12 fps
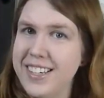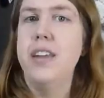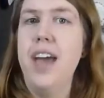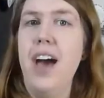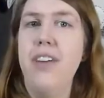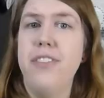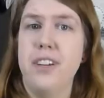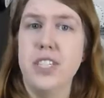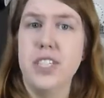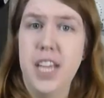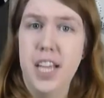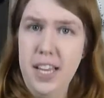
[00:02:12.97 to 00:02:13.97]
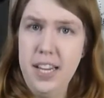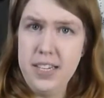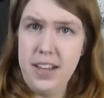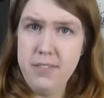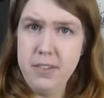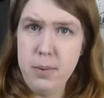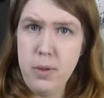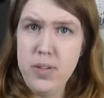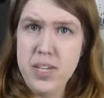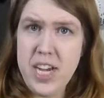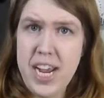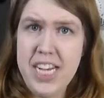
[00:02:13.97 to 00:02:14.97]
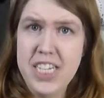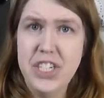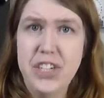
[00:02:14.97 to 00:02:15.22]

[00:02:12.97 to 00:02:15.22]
Now, if you're still uncomfortable with change,